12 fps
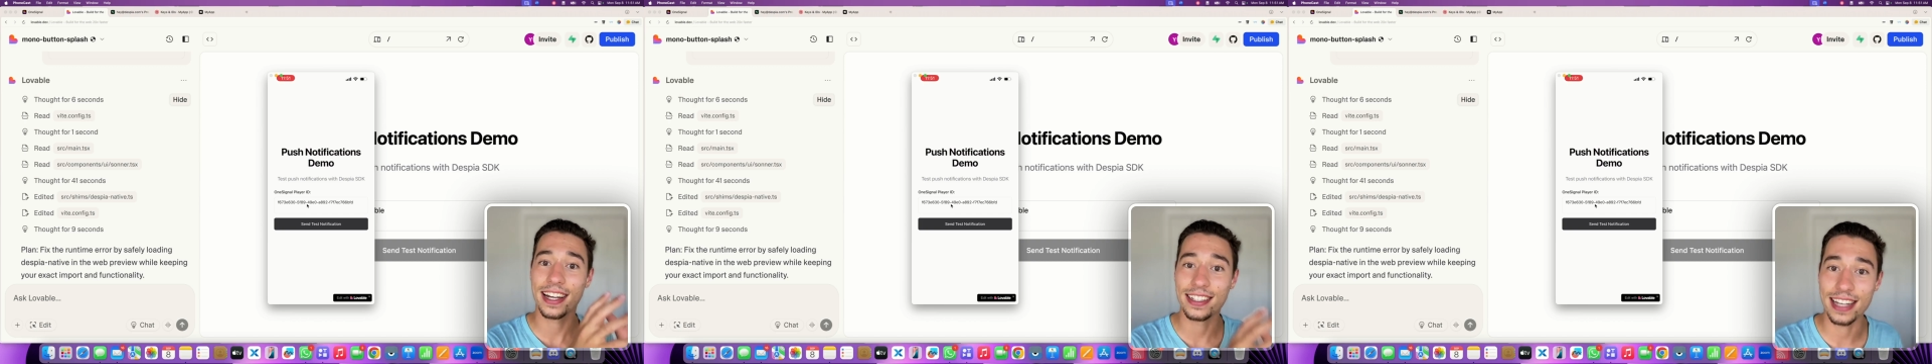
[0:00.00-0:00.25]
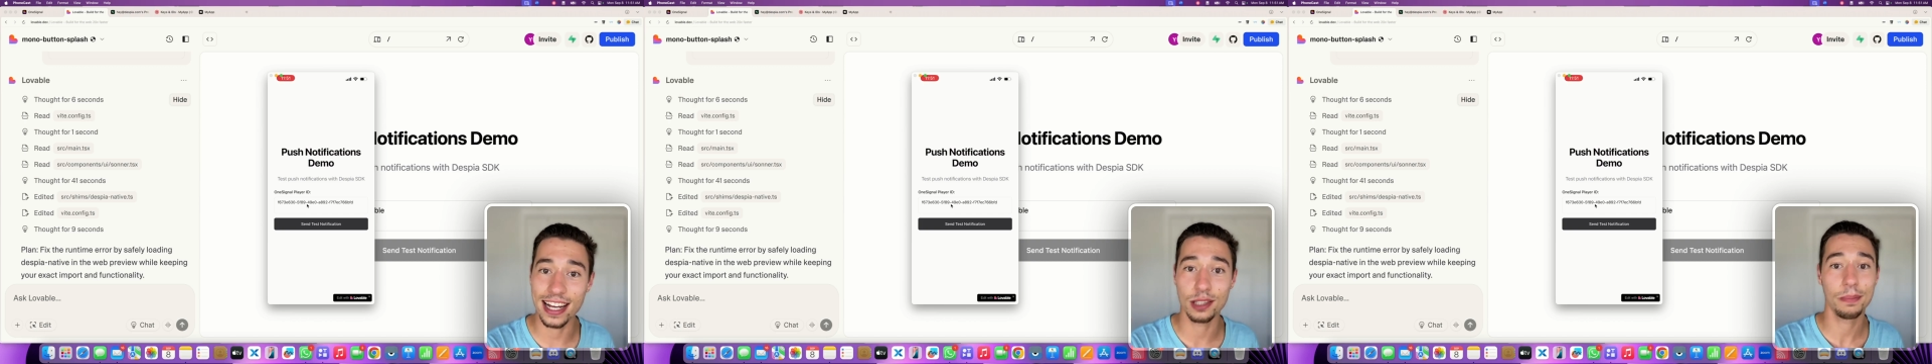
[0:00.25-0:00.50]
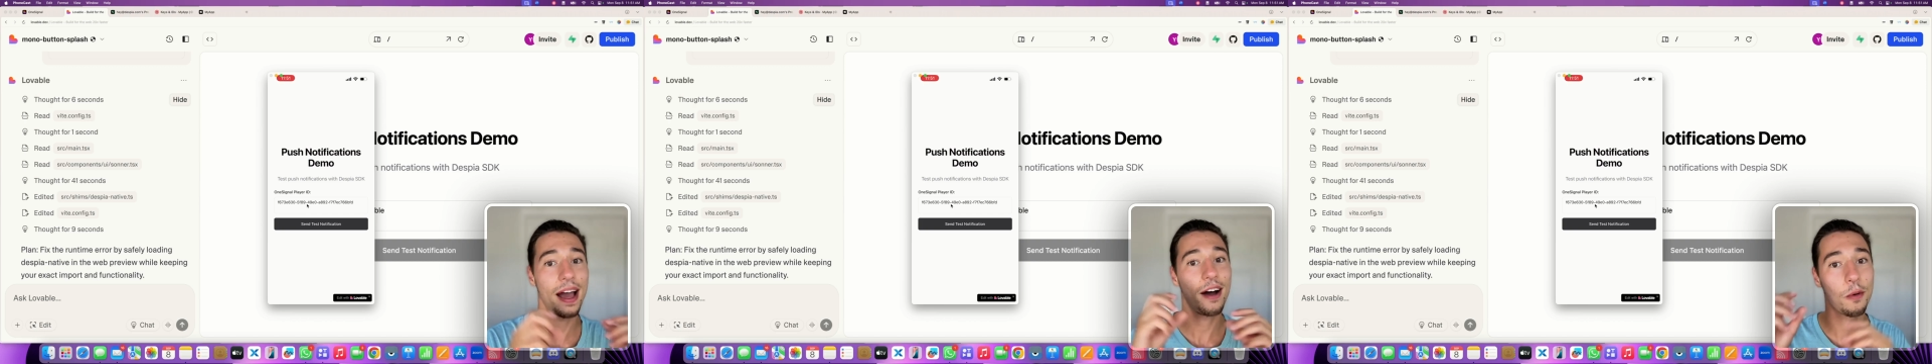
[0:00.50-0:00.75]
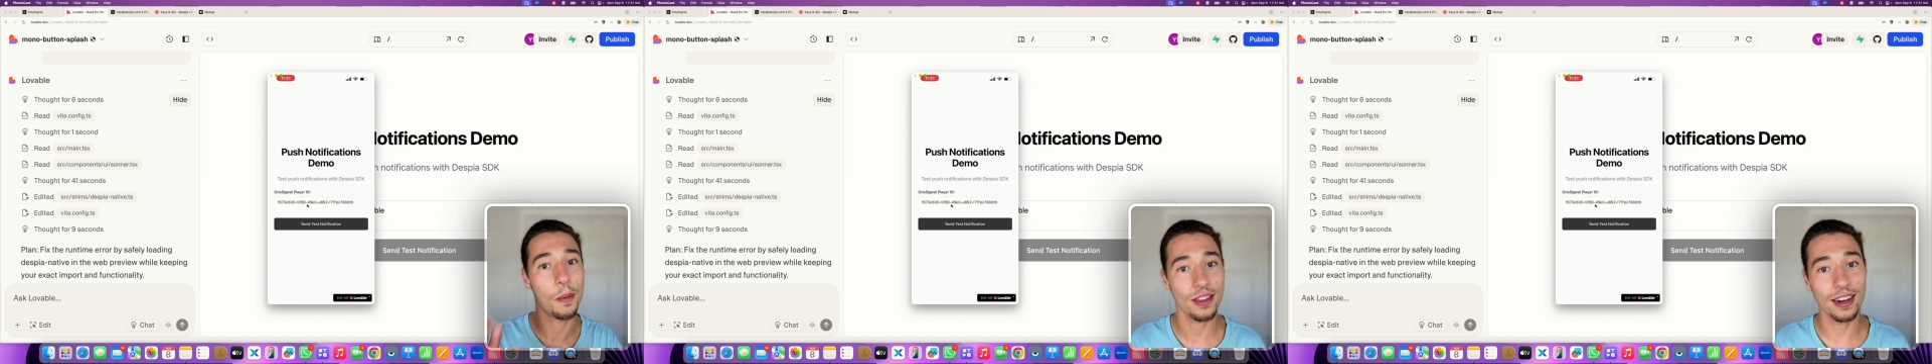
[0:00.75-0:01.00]
Despia
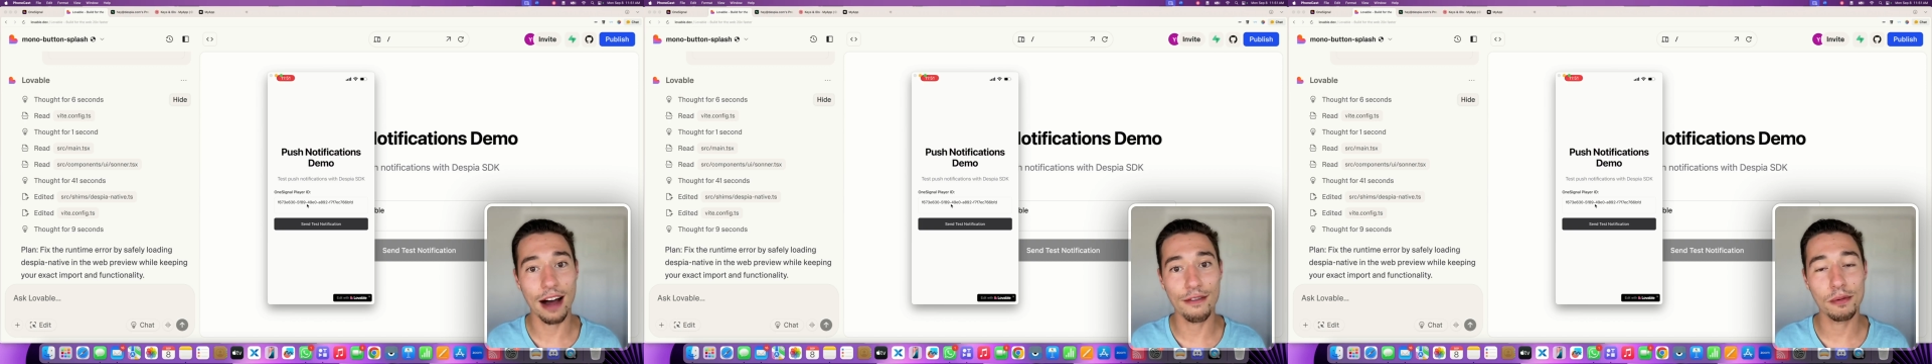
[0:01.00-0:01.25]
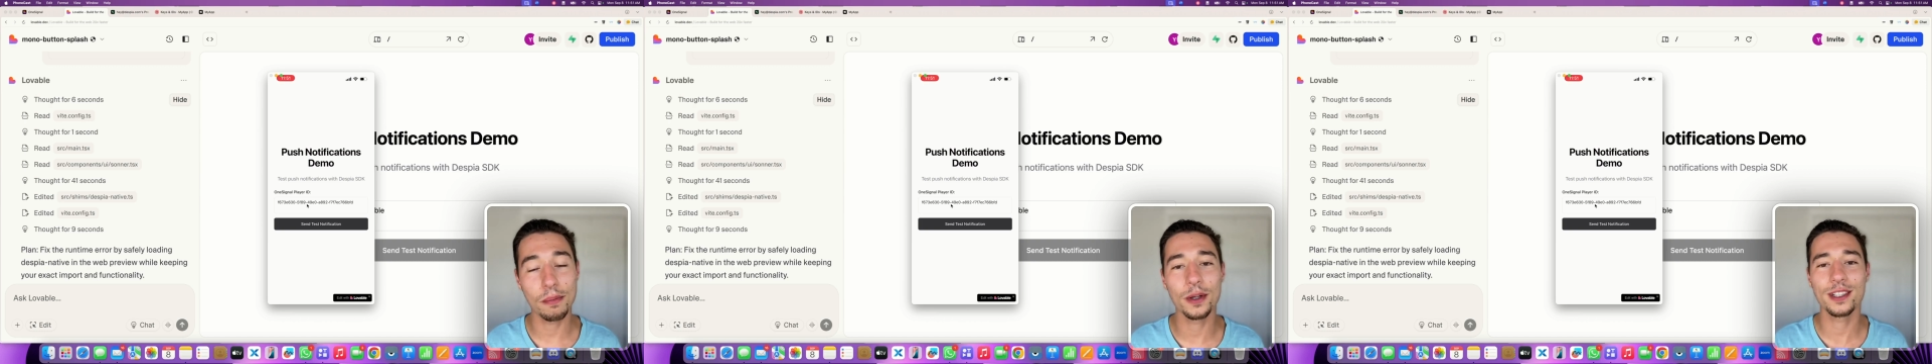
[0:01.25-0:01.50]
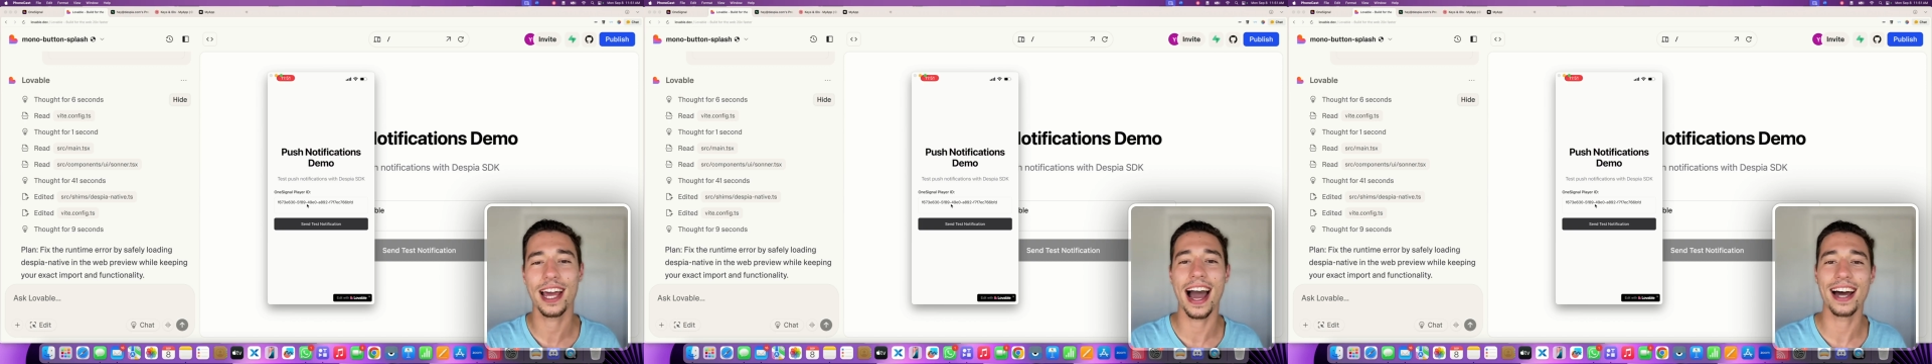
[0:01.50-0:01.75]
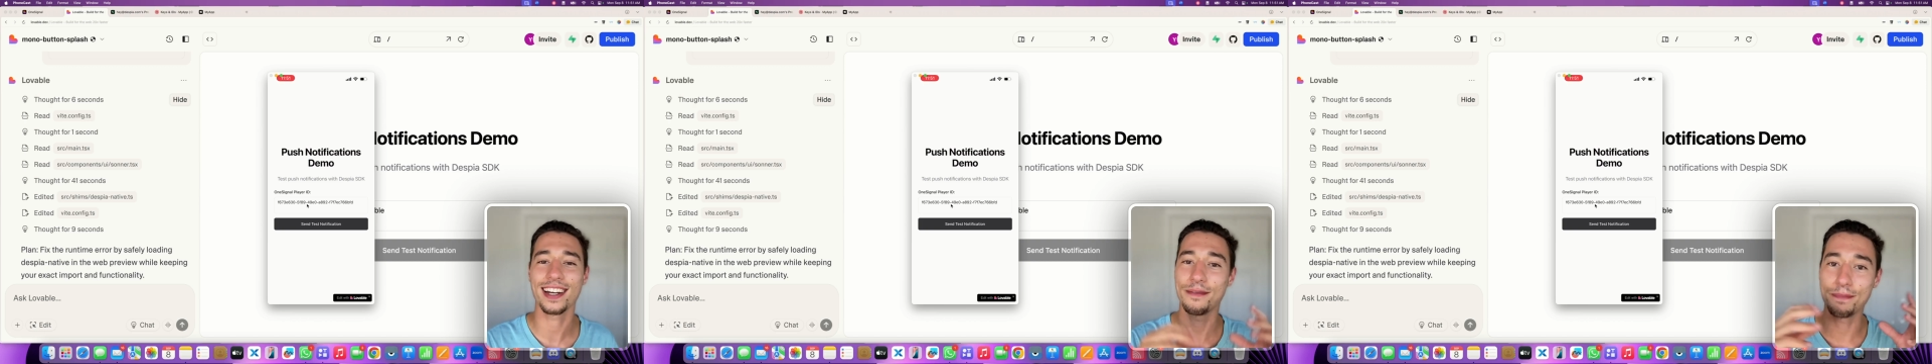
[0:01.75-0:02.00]
with Lovable to
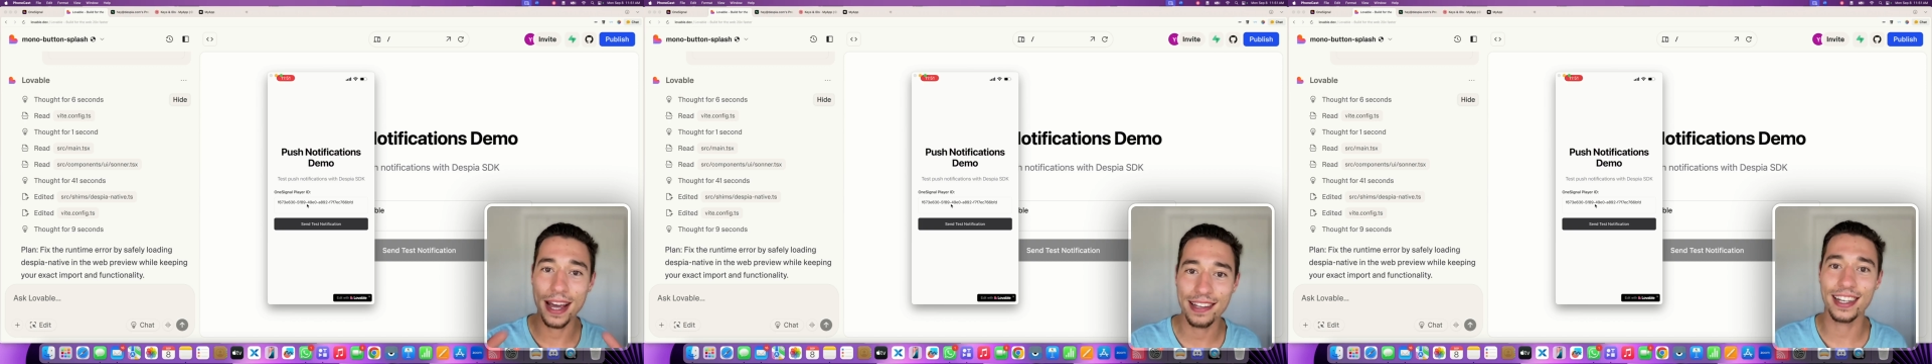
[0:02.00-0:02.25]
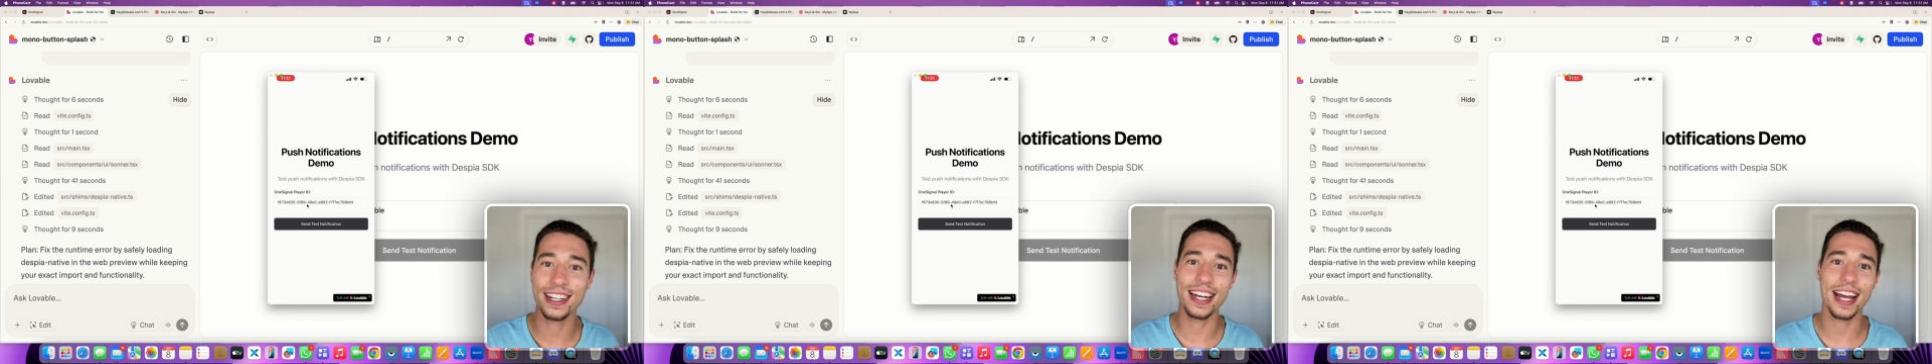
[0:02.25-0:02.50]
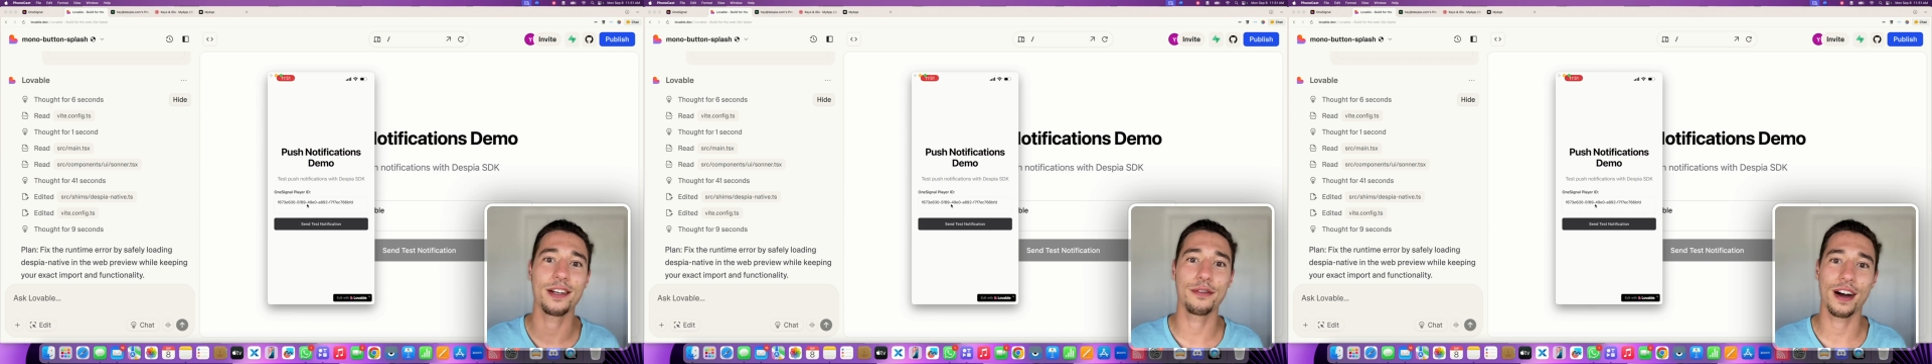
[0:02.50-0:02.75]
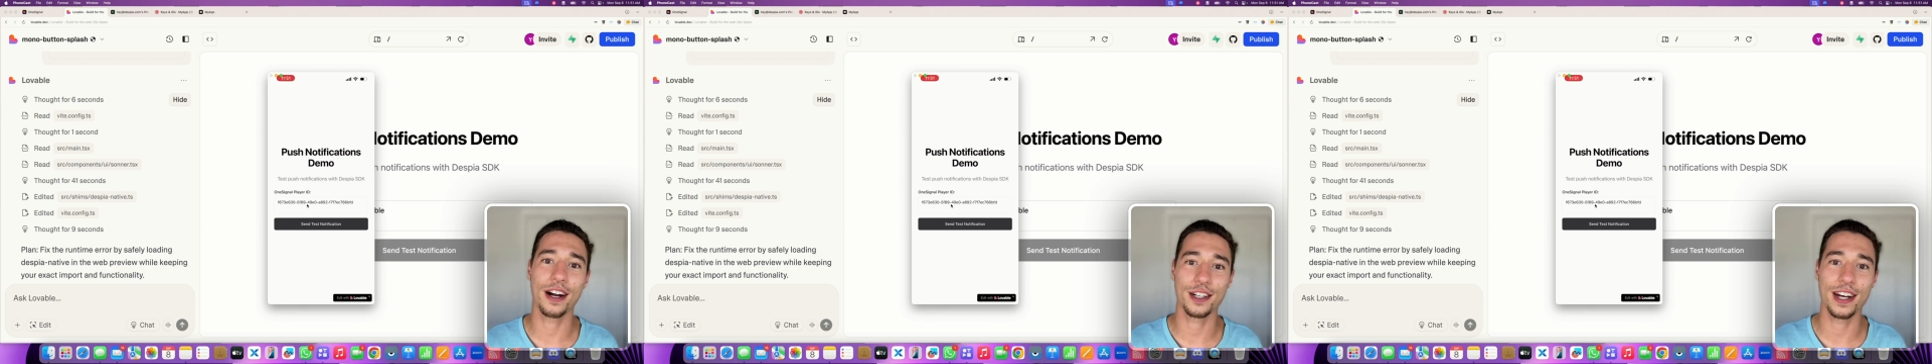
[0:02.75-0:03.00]
add amazing native
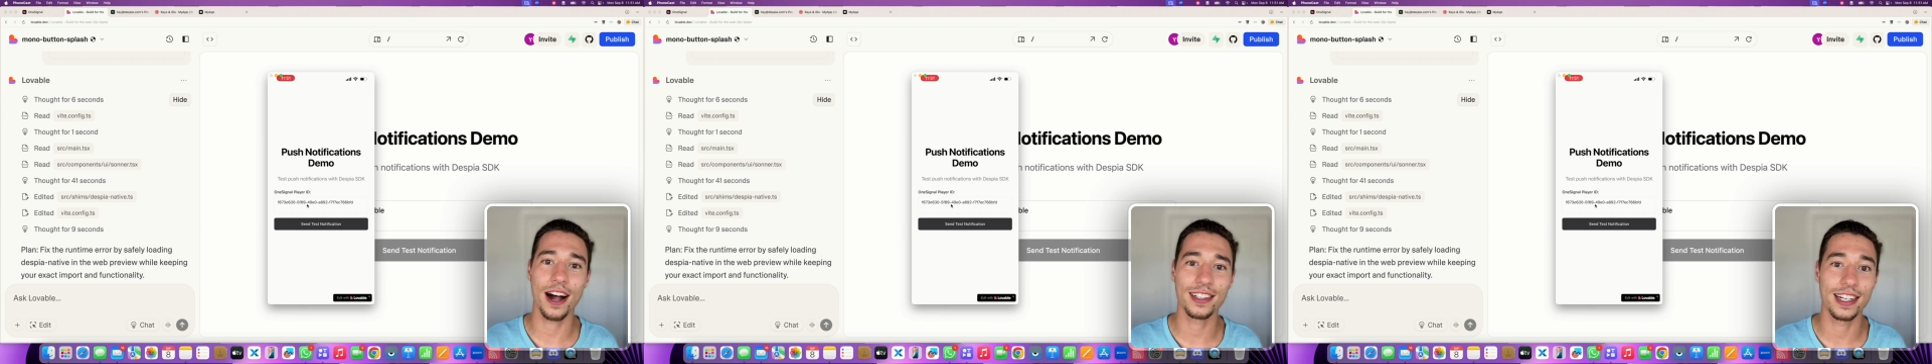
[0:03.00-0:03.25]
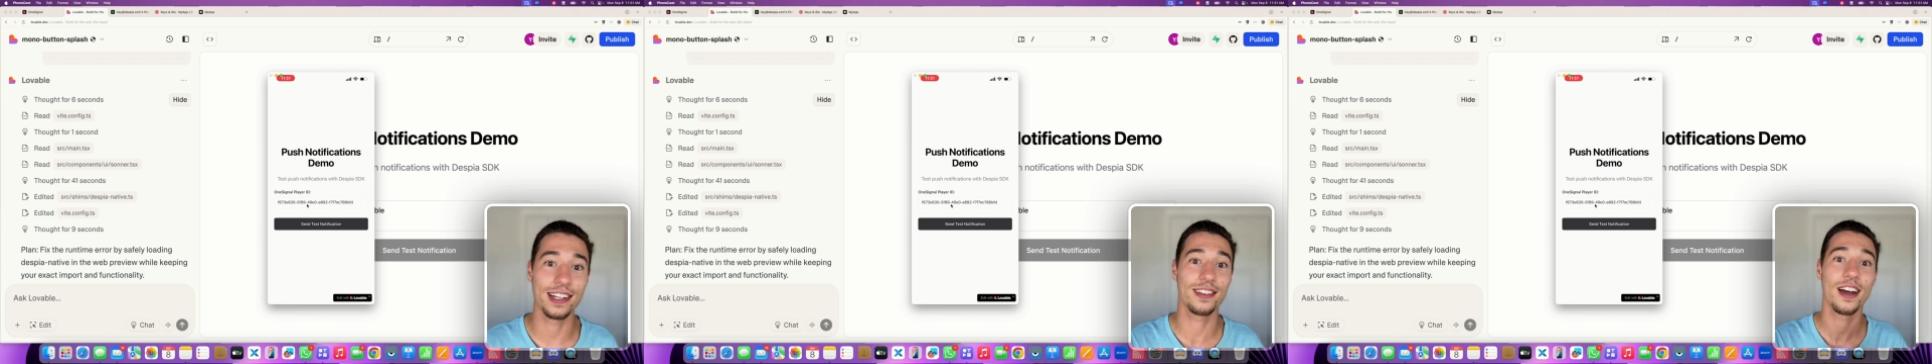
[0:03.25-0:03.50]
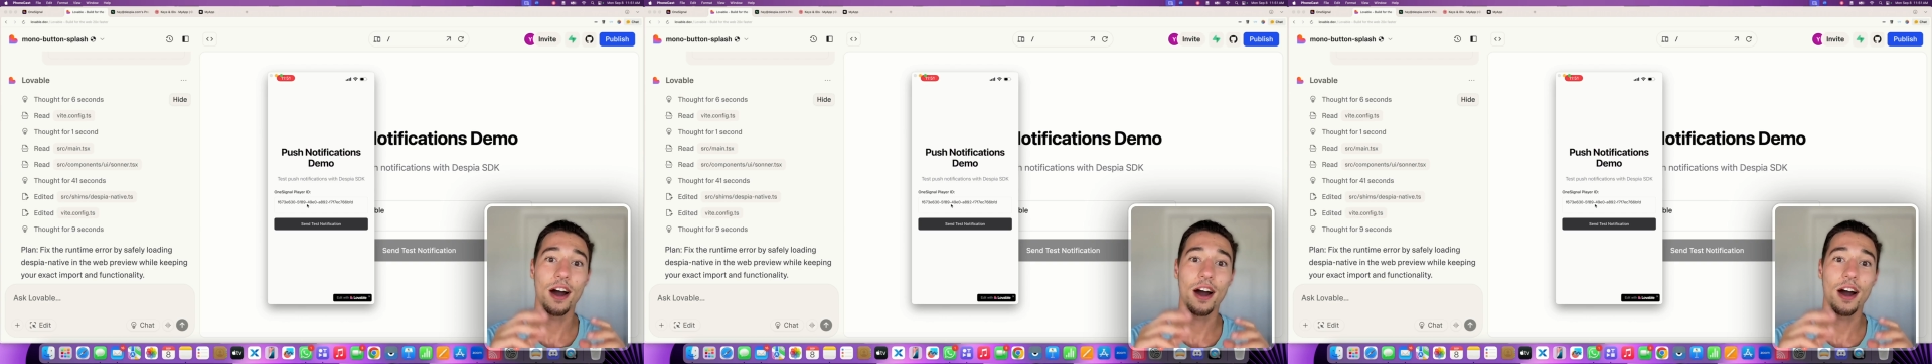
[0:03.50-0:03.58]
functionalities